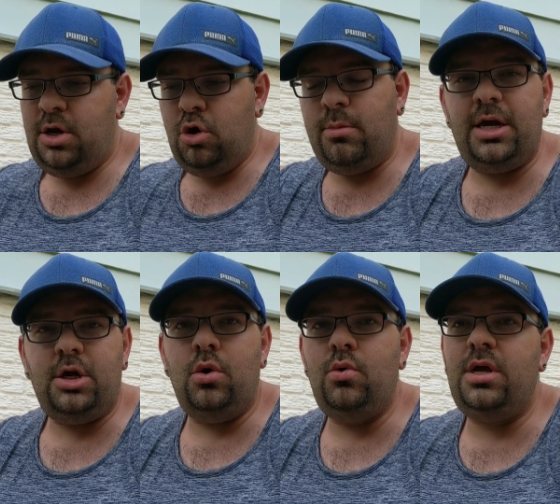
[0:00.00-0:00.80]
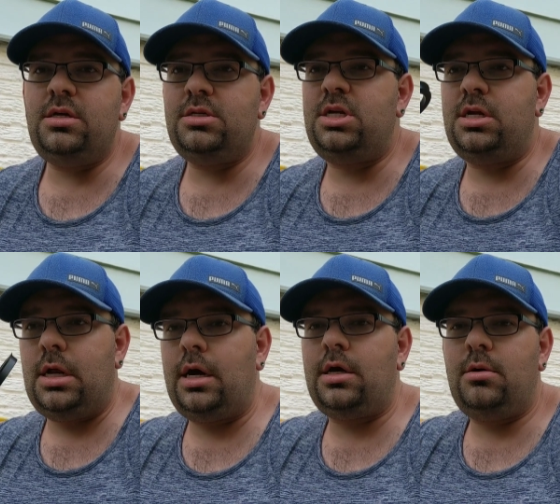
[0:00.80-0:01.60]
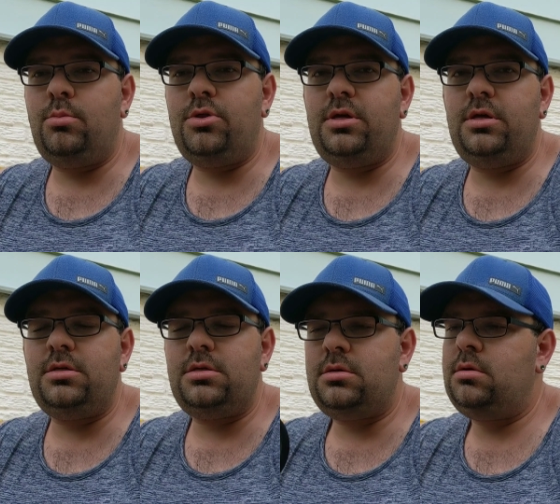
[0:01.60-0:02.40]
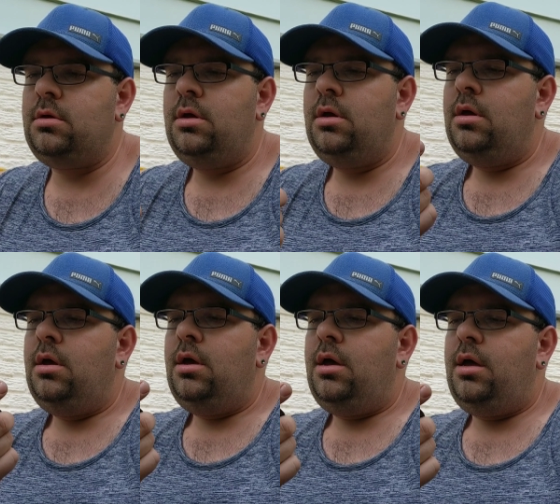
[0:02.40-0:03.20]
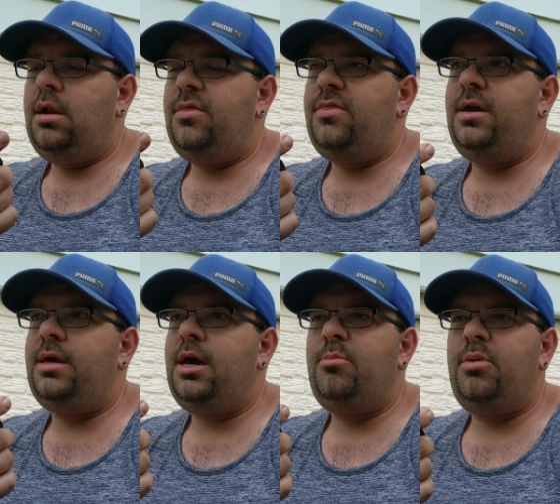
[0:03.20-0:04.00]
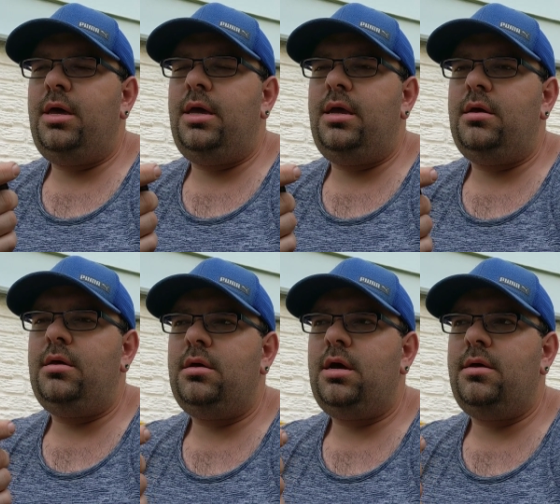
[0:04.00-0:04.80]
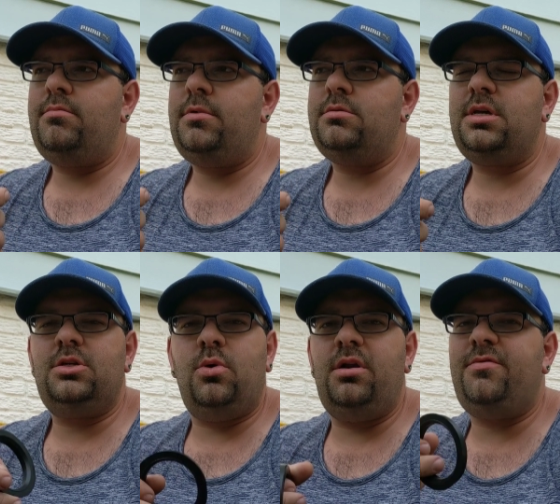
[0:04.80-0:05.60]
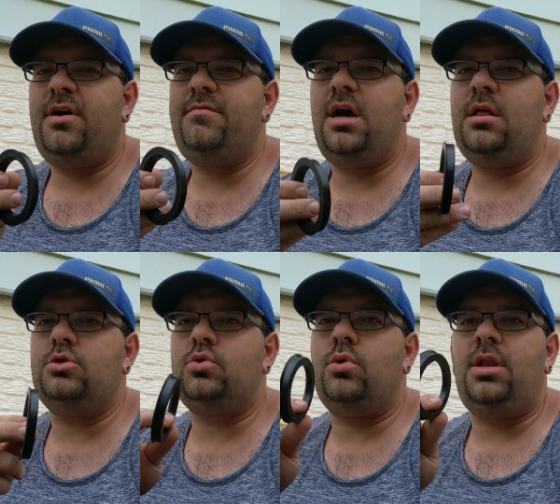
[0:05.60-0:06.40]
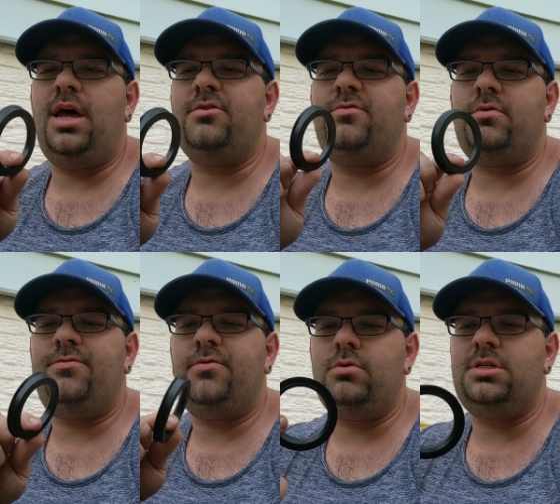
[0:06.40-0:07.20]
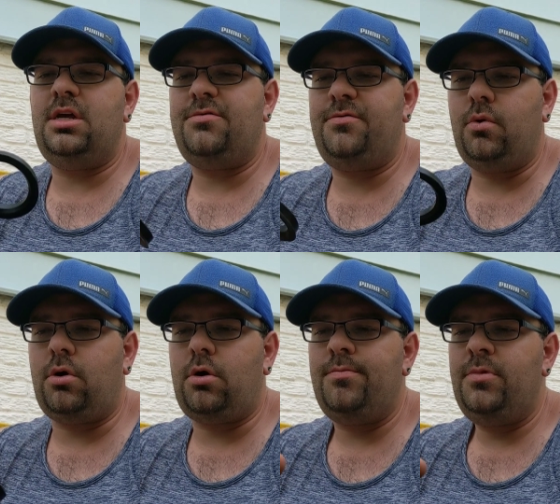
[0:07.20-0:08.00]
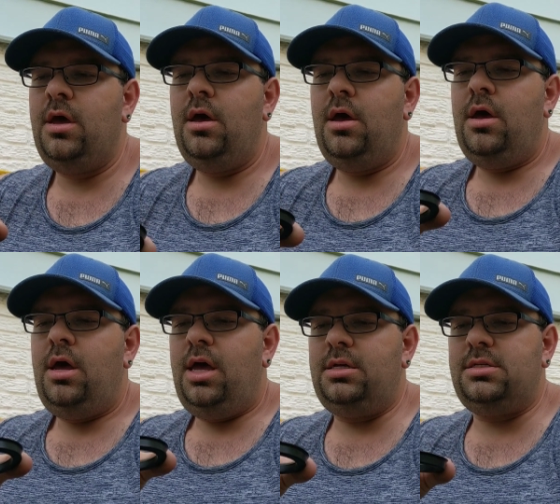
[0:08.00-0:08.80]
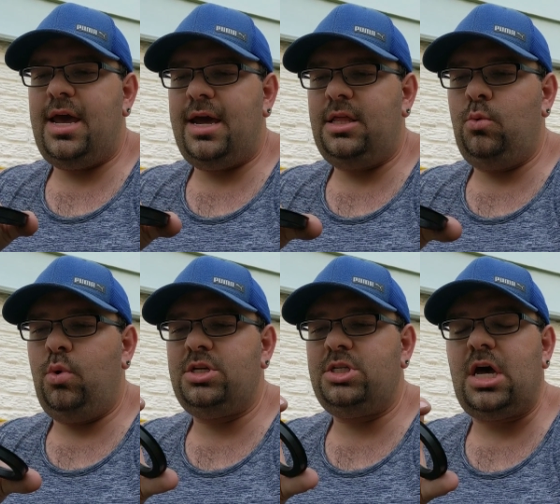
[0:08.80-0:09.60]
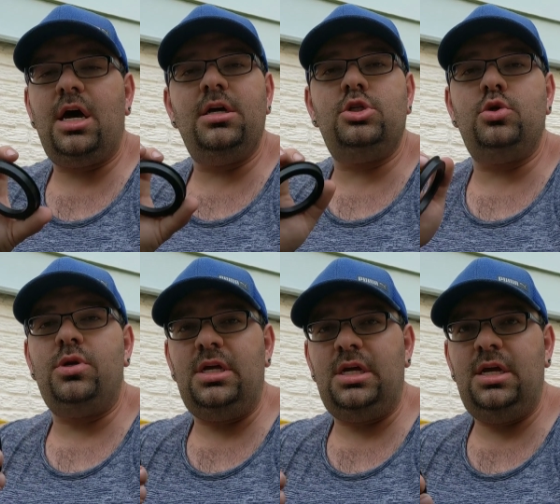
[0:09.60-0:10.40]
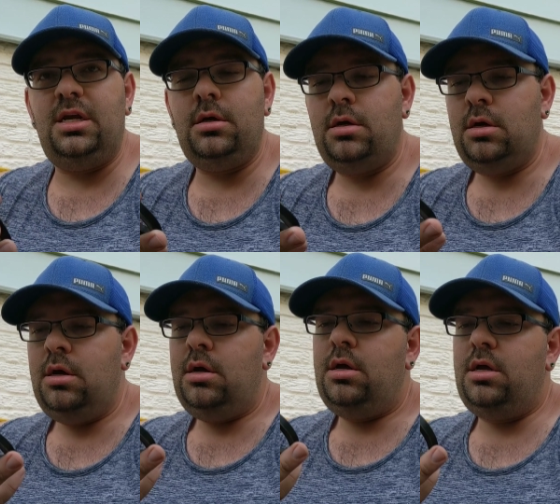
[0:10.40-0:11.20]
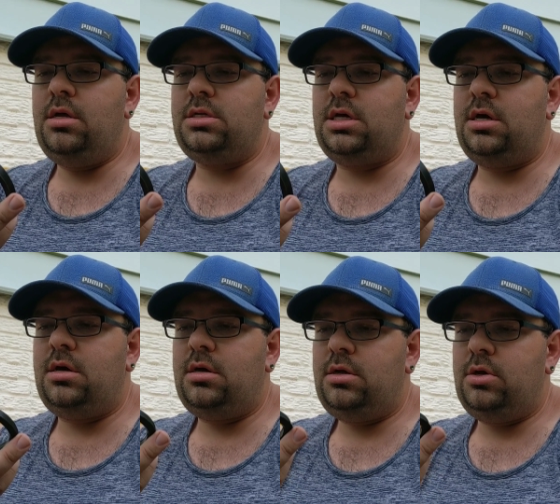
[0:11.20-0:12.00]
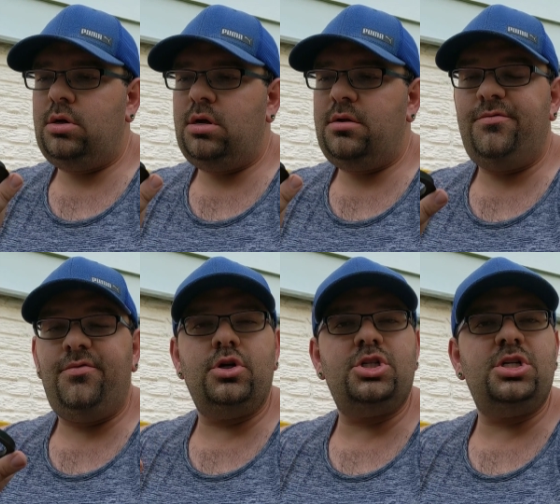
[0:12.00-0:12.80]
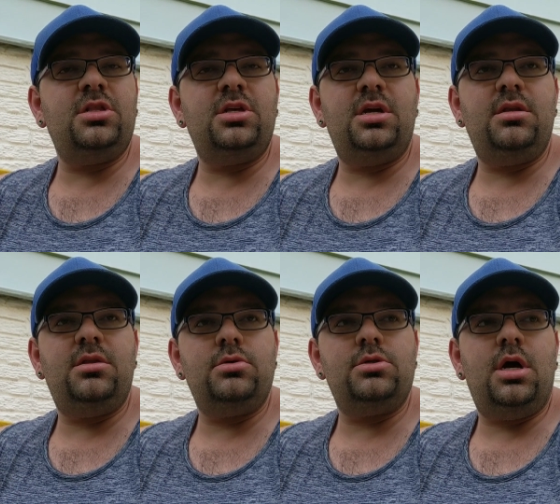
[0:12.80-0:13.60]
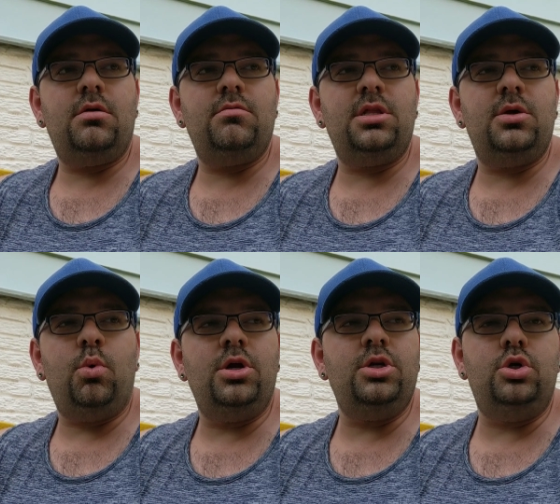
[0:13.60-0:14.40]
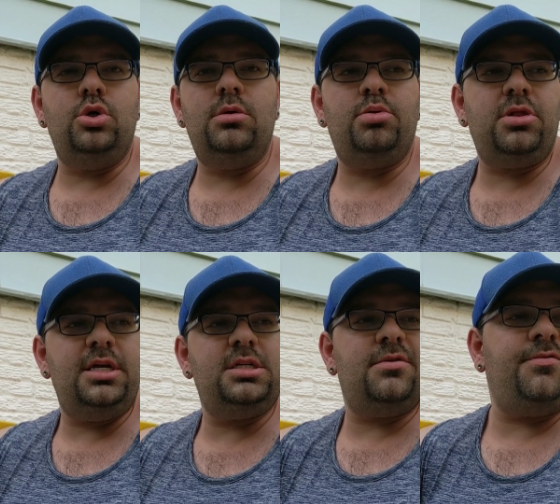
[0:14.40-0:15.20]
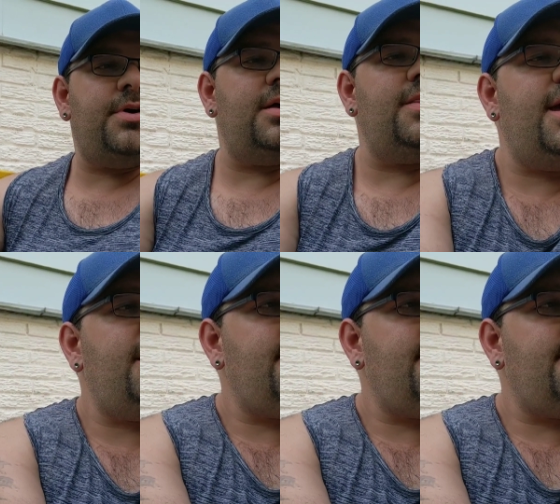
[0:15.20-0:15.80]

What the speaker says: I know my Koenigs did not come with these, and I think I paid, it was like $25 or less for the full set of 4. Exactly what size you need is, unfortunately, there's not really one good place to find